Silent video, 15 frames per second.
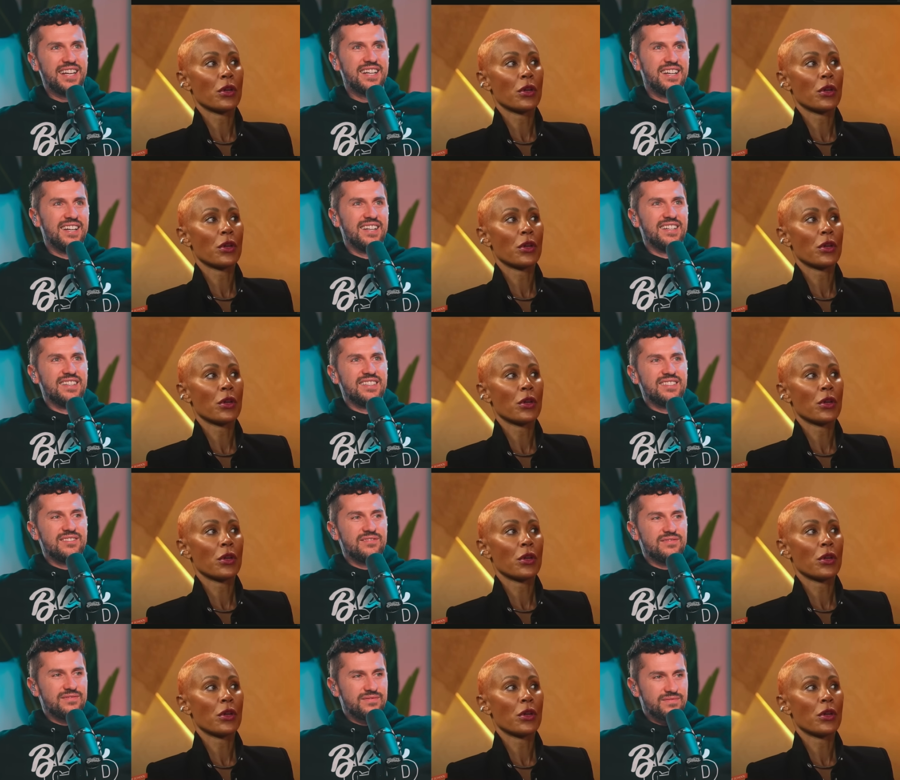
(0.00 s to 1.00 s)
Speaker 1: Like she's like, I came to
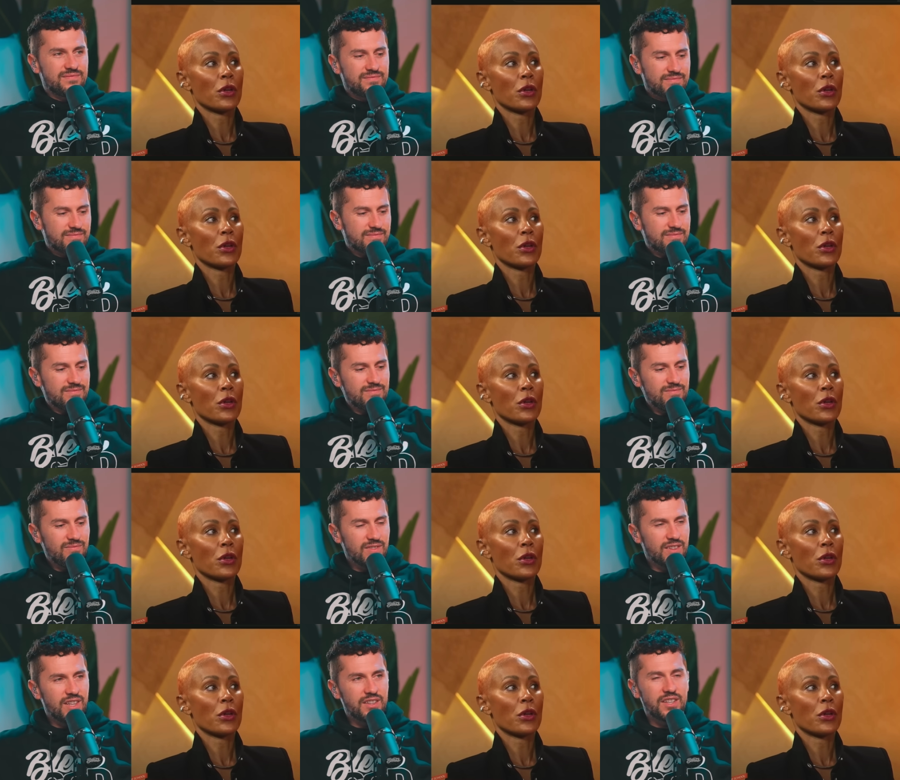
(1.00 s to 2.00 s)
the conclusion that
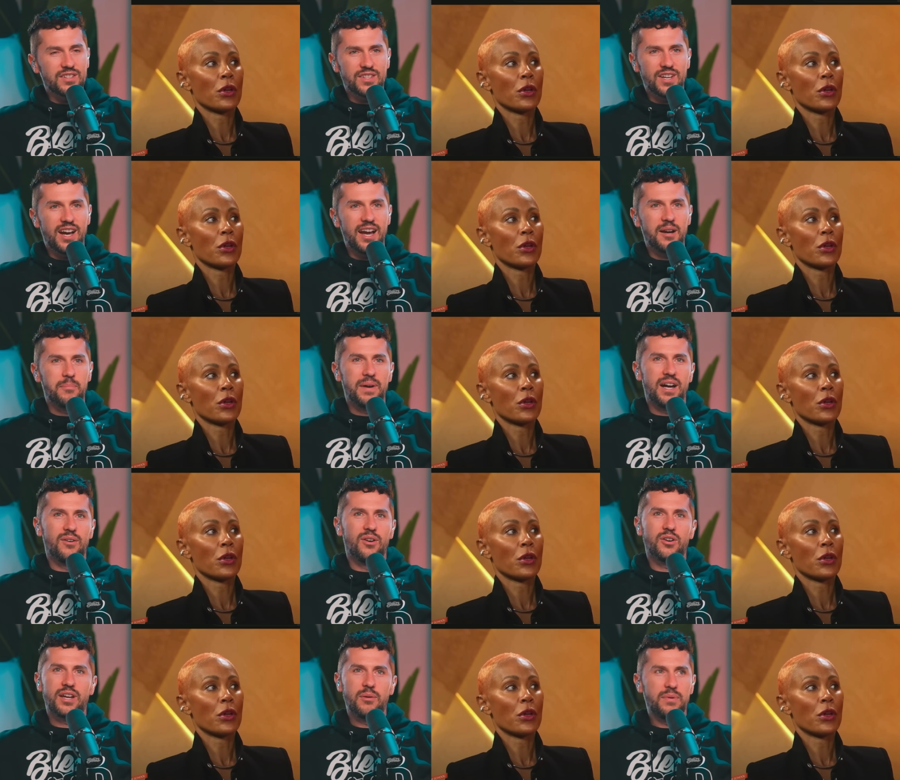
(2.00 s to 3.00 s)
that there's a higher
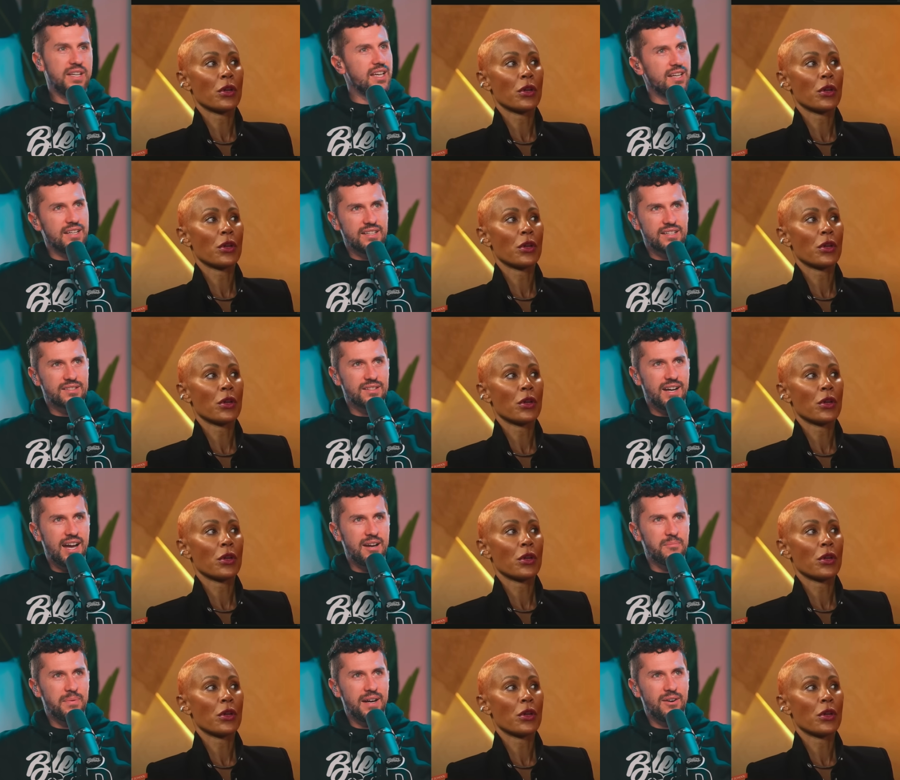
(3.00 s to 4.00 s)
power. Okay, we get it. There's a
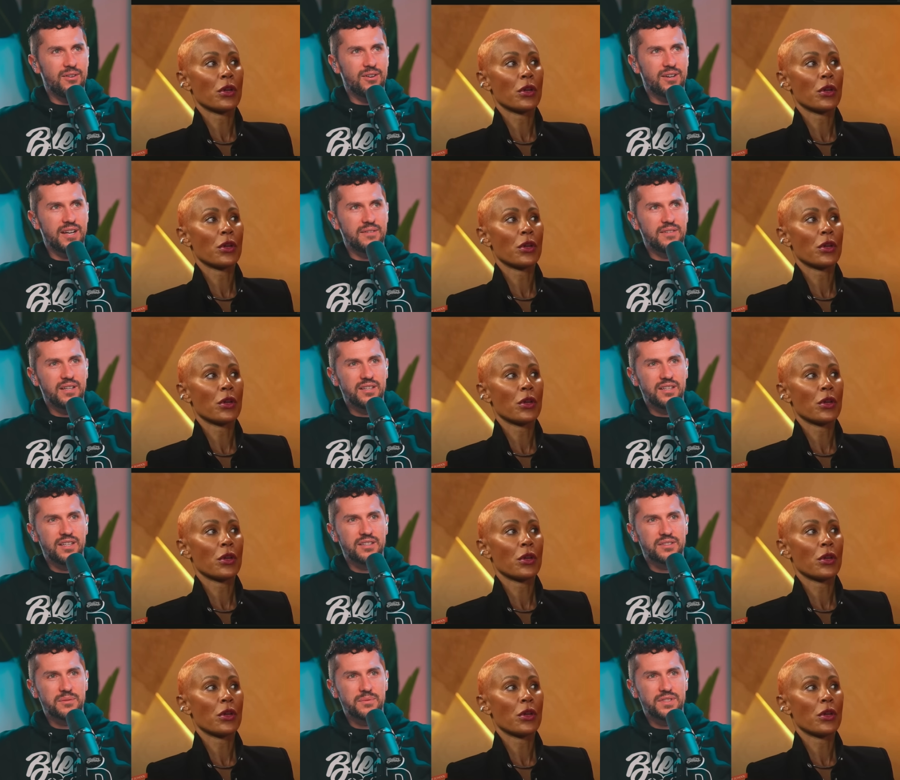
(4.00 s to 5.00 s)
higher power. Okay, now
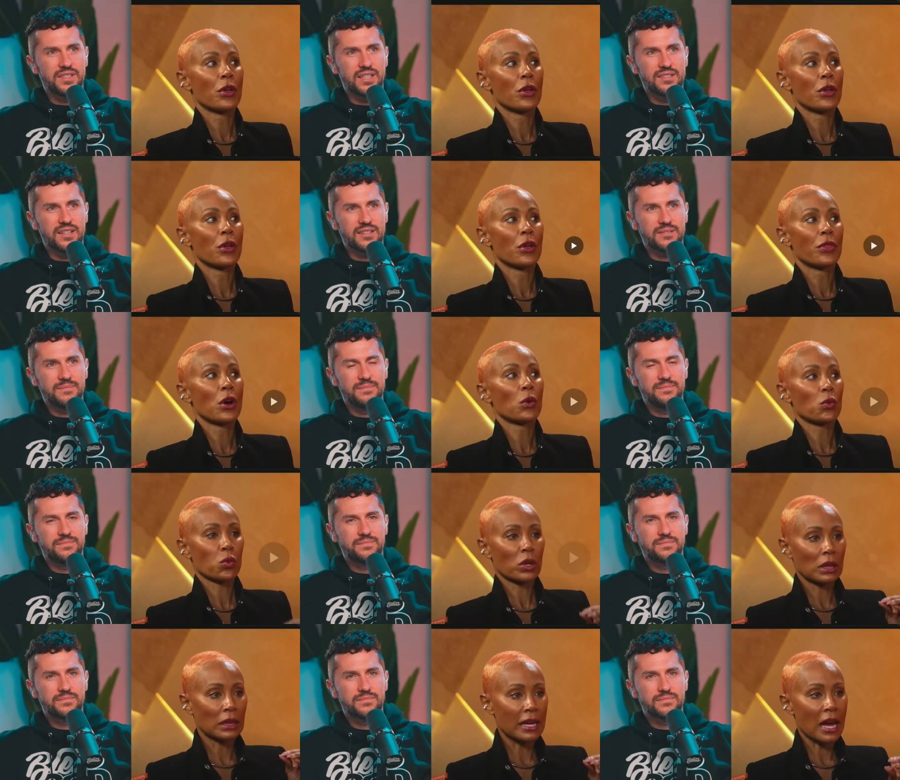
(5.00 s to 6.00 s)
listen to what she says next.
Speaker 2: The
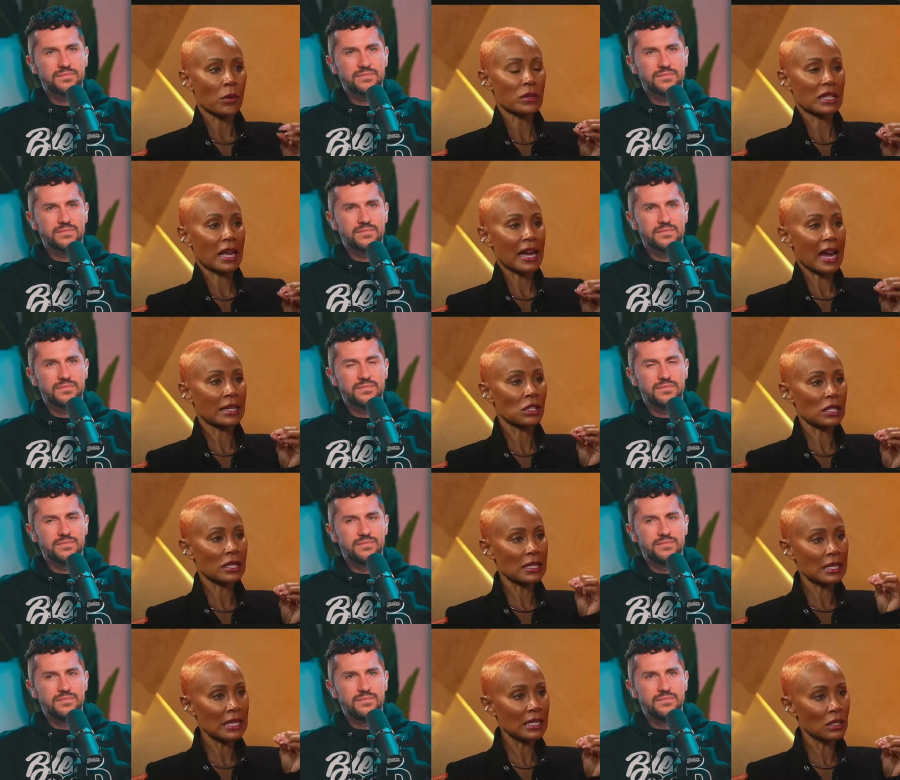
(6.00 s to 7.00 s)
rela- I was like, I
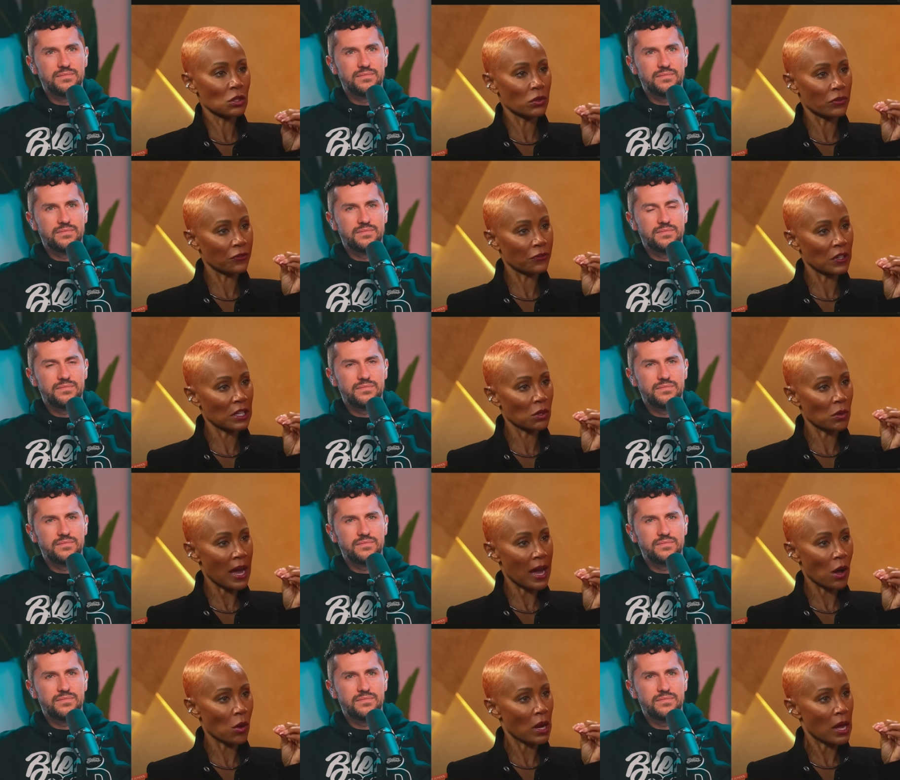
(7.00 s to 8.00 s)
just needed to
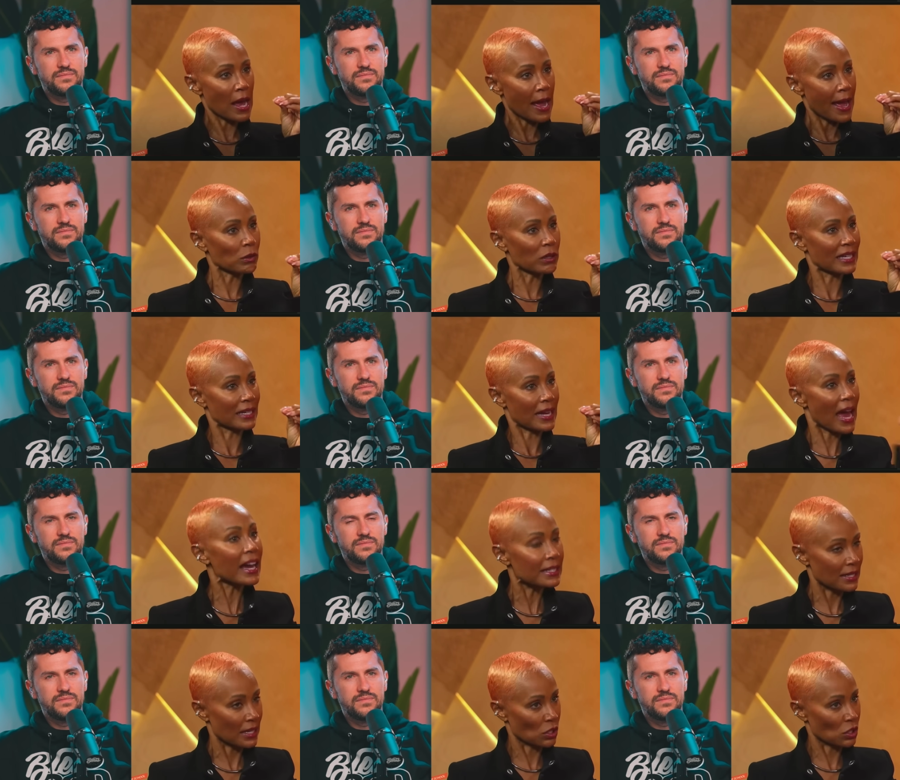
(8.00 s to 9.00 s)
figure out how to get
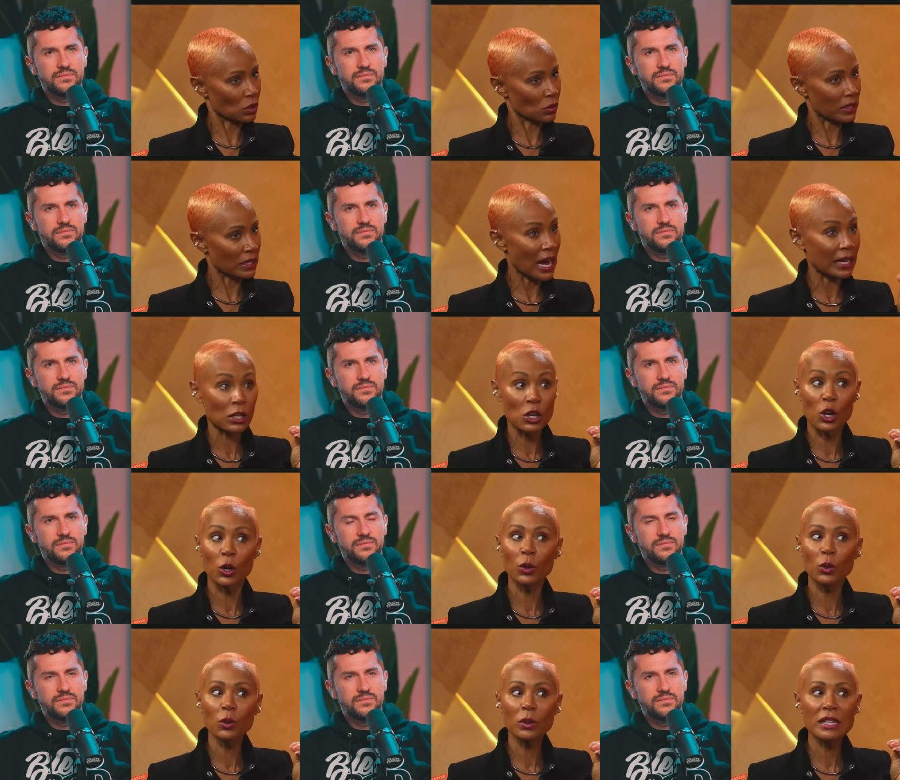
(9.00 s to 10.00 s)
access to it. I
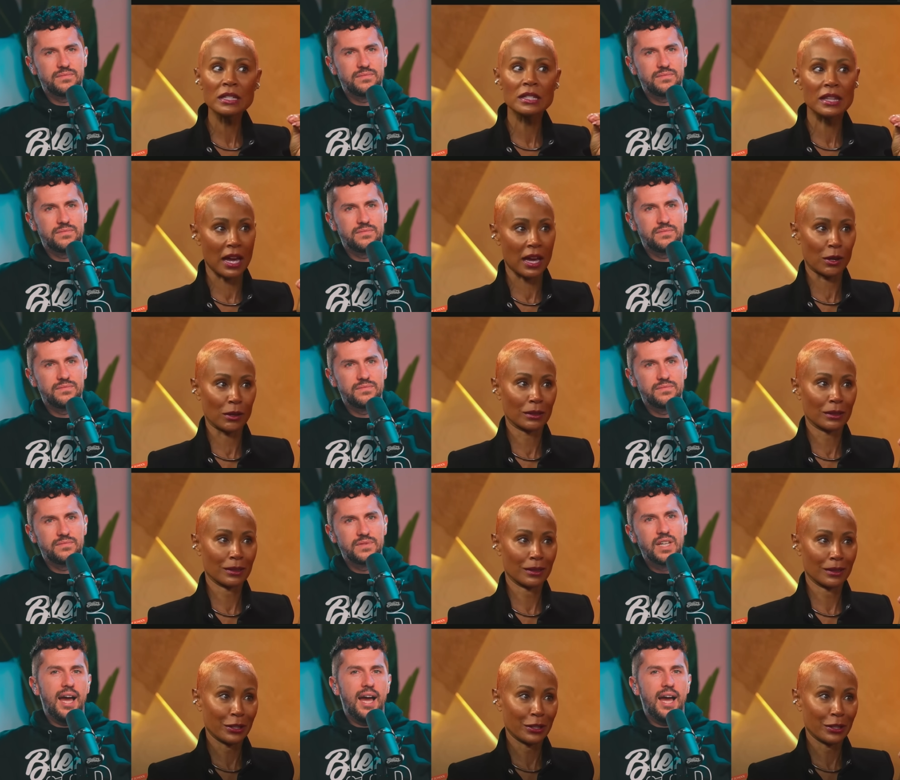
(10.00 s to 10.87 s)
know it's there.